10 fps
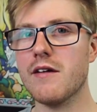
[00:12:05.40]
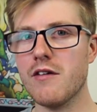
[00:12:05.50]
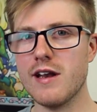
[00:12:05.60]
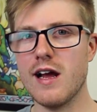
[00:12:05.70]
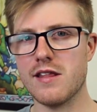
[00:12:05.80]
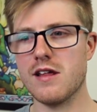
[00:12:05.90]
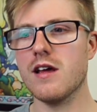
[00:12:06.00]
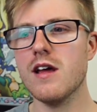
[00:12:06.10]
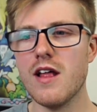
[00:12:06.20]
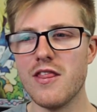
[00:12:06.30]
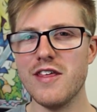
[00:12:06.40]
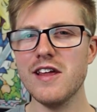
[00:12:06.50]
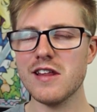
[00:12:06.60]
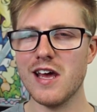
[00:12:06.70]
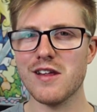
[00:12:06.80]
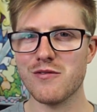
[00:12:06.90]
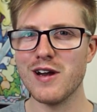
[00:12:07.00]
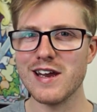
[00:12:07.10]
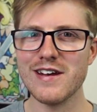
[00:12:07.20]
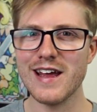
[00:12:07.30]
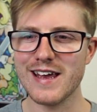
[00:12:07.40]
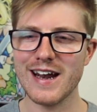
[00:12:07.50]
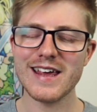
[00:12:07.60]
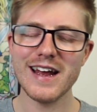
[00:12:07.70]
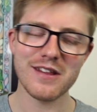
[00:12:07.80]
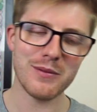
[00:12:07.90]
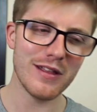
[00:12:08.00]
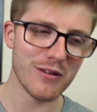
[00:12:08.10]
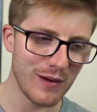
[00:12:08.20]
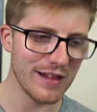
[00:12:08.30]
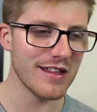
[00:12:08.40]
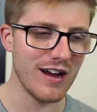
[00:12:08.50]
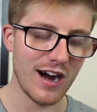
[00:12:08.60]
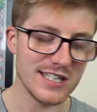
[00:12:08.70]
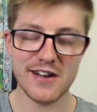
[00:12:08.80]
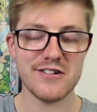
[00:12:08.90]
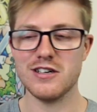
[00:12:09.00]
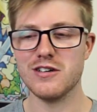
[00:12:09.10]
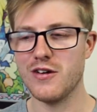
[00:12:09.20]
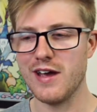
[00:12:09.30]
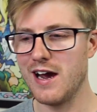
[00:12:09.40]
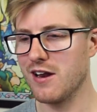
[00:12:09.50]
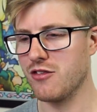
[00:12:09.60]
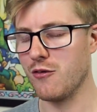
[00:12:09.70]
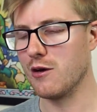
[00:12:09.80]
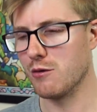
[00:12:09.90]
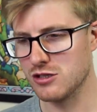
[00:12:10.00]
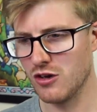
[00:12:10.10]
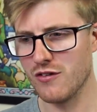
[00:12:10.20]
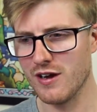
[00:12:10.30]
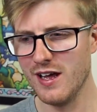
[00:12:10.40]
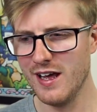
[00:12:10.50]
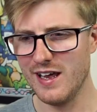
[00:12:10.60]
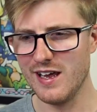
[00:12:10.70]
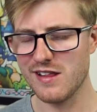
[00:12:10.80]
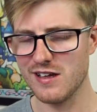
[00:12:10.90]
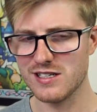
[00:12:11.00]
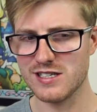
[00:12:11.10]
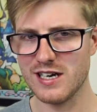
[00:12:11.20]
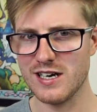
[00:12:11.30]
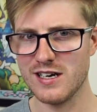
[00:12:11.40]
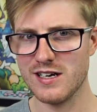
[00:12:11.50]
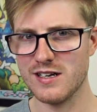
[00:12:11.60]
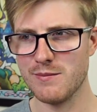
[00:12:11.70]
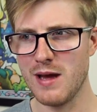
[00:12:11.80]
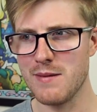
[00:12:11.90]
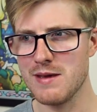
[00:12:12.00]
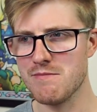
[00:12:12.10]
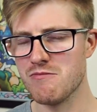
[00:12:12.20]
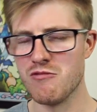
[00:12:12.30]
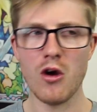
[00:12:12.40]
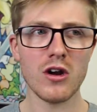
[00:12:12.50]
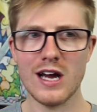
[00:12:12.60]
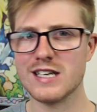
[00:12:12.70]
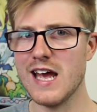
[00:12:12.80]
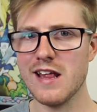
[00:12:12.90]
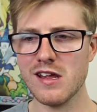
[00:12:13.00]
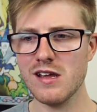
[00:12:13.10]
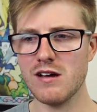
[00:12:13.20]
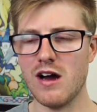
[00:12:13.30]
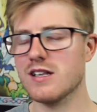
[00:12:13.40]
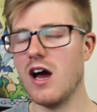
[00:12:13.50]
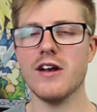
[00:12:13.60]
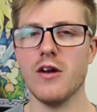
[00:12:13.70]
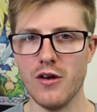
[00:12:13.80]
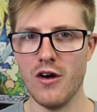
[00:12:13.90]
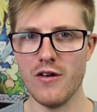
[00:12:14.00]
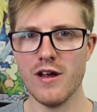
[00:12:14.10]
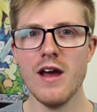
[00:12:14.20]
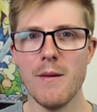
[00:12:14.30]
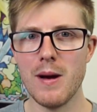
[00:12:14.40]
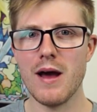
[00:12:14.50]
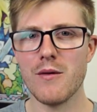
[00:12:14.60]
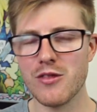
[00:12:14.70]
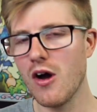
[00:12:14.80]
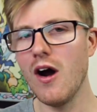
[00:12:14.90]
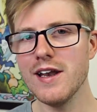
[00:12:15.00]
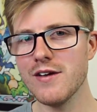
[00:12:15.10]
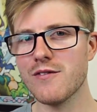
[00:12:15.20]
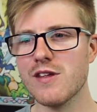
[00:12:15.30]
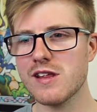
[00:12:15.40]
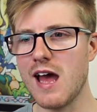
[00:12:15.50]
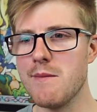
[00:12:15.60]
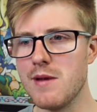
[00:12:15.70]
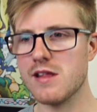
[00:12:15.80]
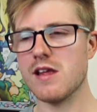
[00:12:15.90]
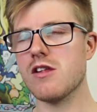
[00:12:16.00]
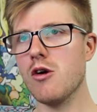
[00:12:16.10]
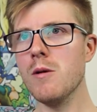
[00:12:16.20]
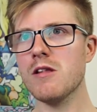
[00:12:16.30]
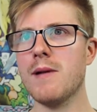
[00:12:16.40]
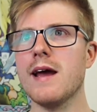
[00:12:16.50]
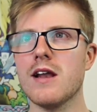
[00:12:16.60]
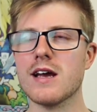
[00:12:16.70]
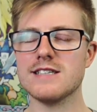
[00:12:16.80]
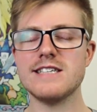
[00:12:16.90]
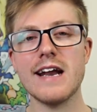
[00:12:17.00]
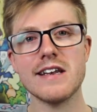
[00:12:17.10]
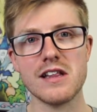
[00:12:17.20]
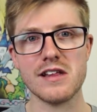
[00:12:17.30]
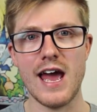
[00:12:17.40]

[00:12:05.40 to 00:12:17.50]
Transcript: Necrodancer. This is really unique, and again, it's one of those ones that I just don't know how to throw into a genre. Is it maybe roguelike dancing? I don't know. But the idea of this game is it's almost played like a tactics